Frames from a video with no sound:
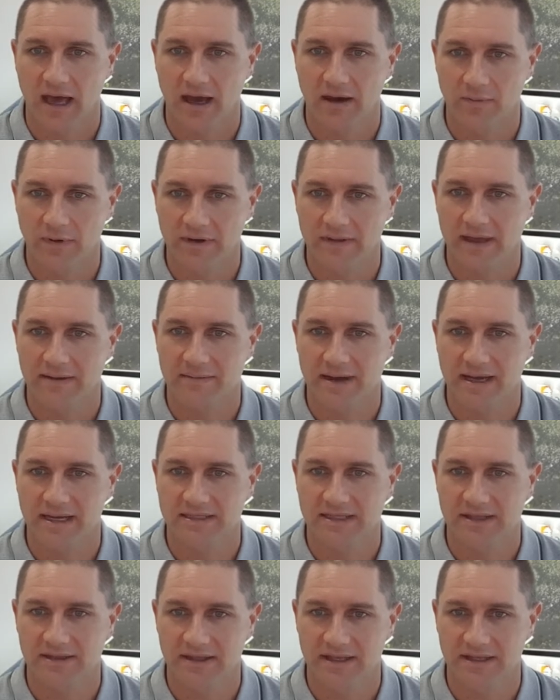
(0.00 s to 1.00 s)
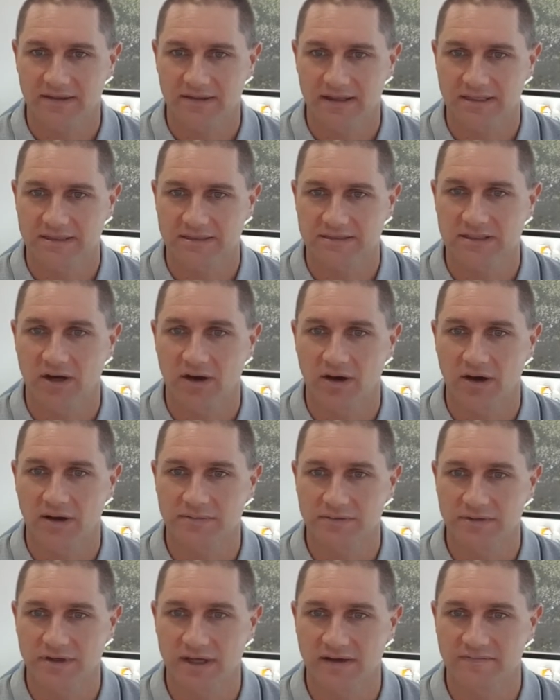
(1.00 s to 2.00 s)
where they may think that it's time
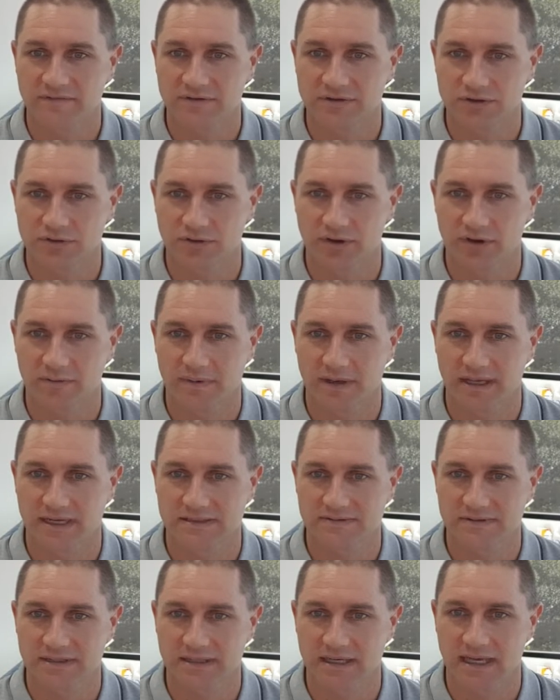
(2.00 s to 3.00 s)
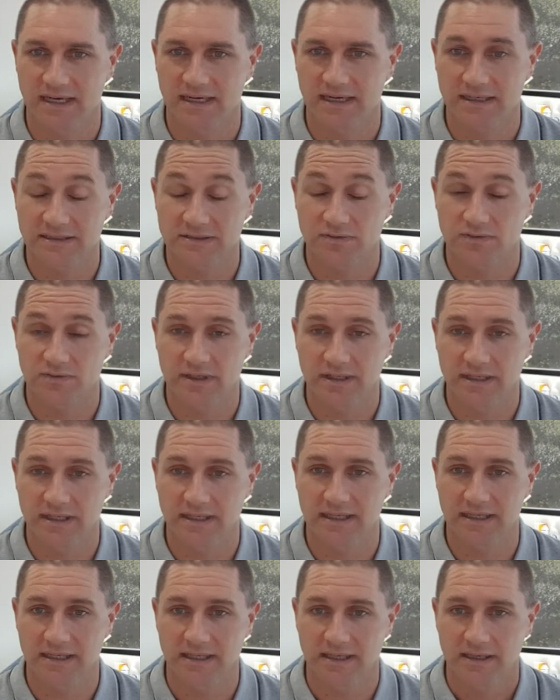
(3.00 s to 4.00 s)
to have a joint replacement done. And it's a
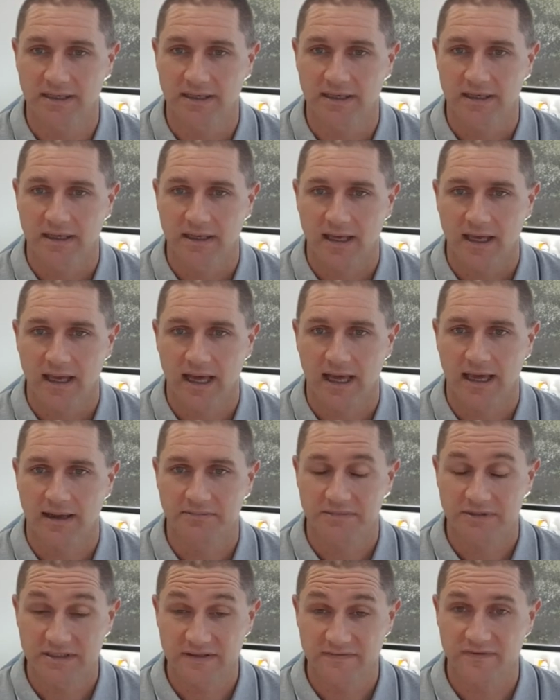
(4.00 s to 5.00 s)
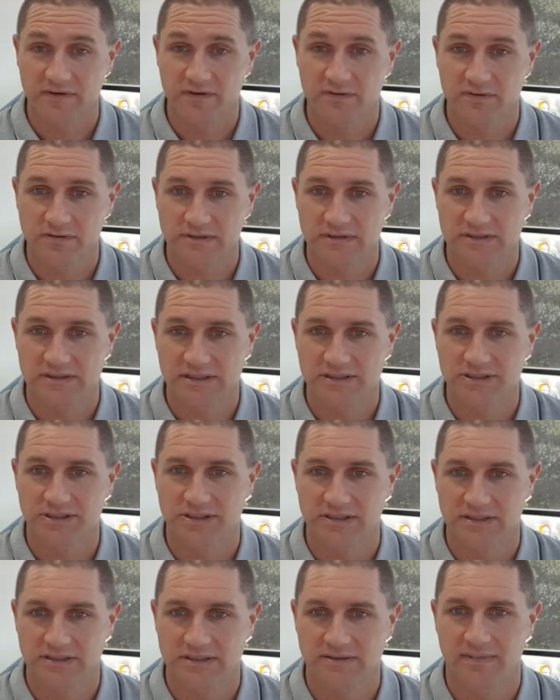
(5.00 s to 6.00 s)
really difficult
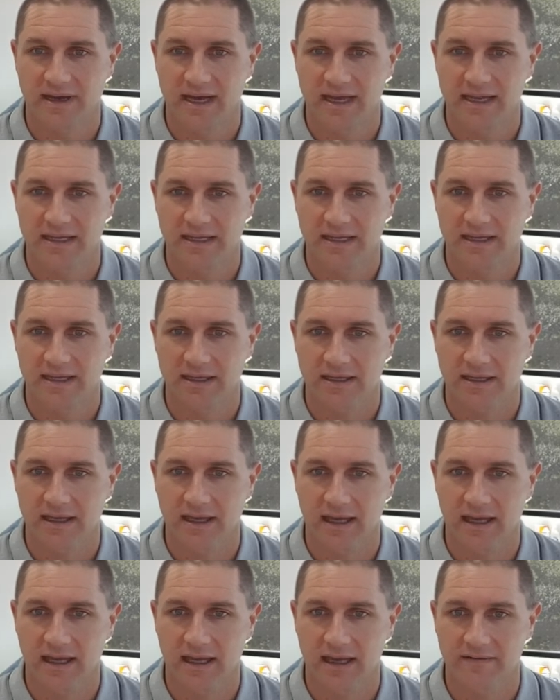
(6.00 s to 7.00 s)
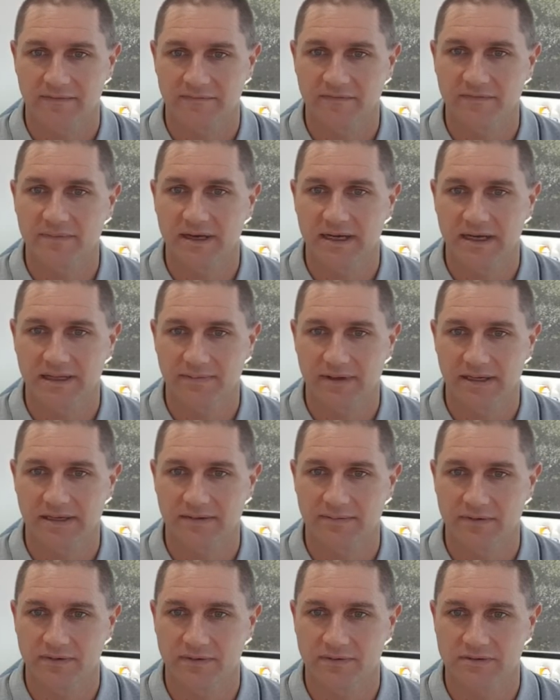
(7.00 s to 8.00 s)
decision to make for many
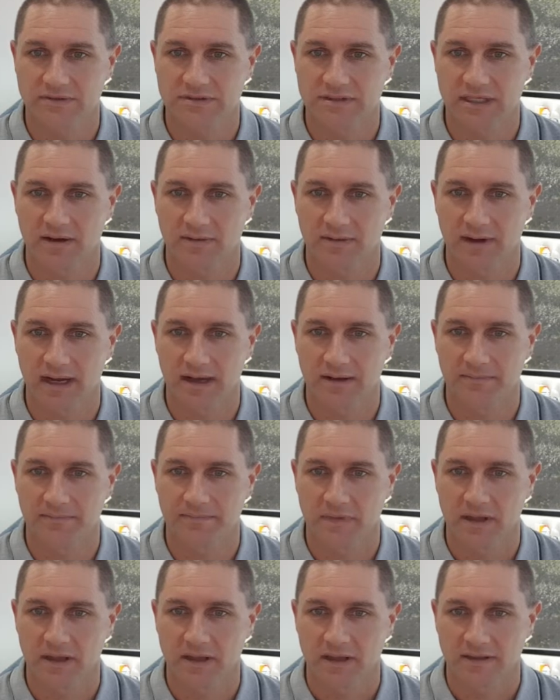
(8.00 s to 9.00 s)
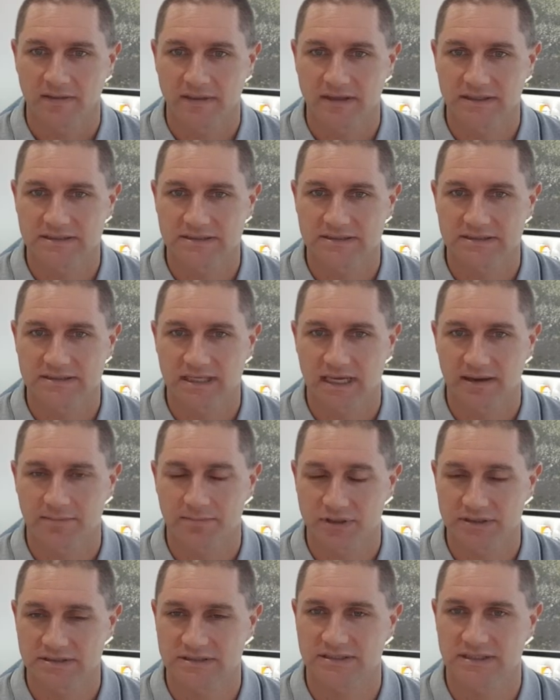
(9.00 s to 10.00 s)
people. So this
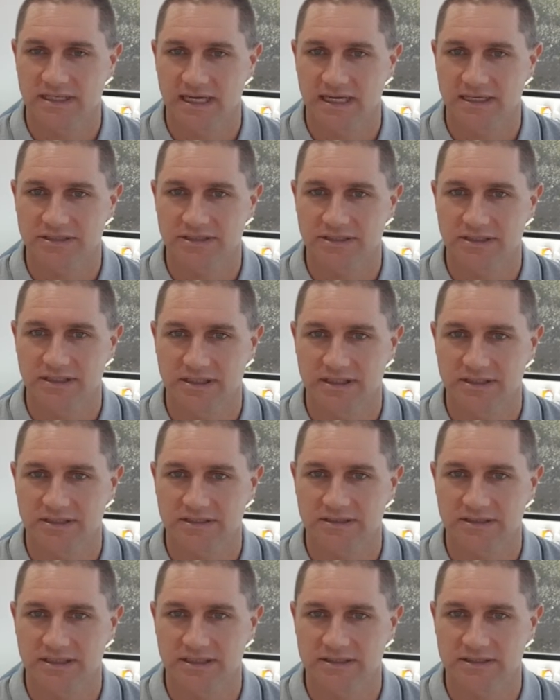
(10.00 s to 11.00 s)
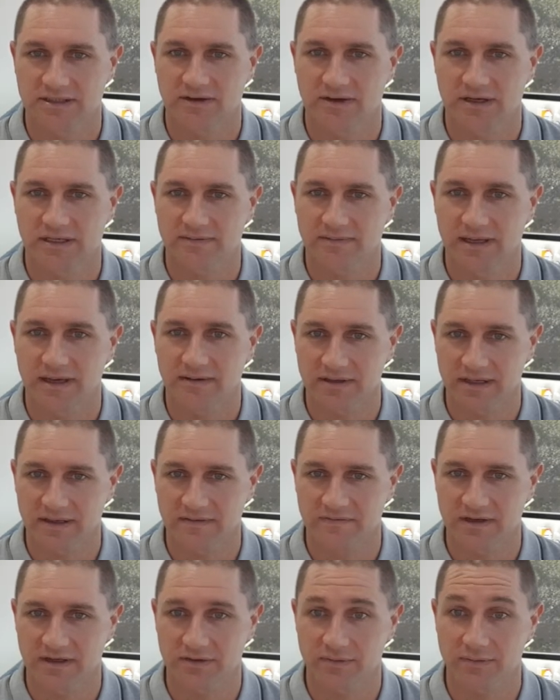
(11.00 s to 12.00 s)
presentation is designed to be able to give
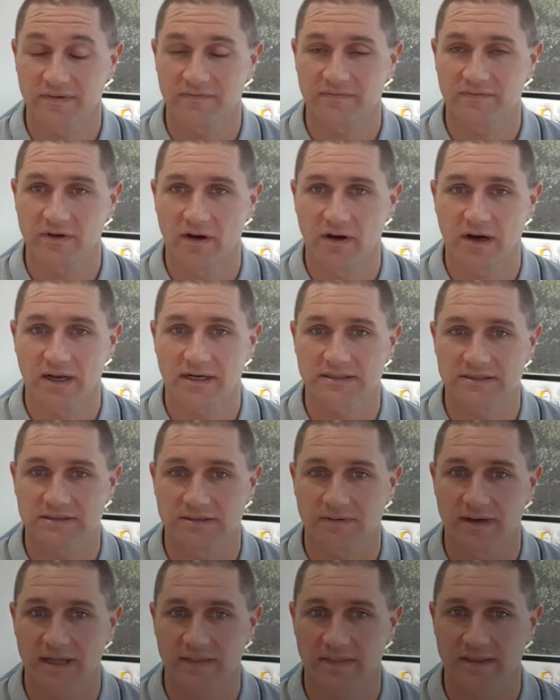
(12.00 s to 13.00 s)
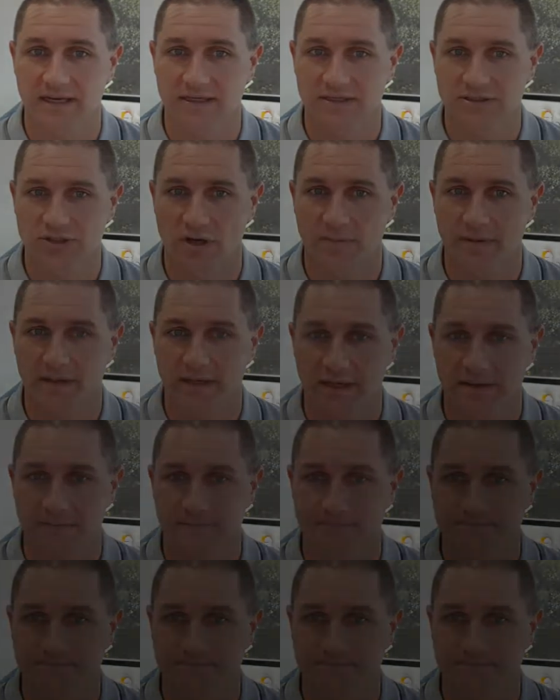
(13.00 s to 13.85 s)
a little bit of guidance around that topic.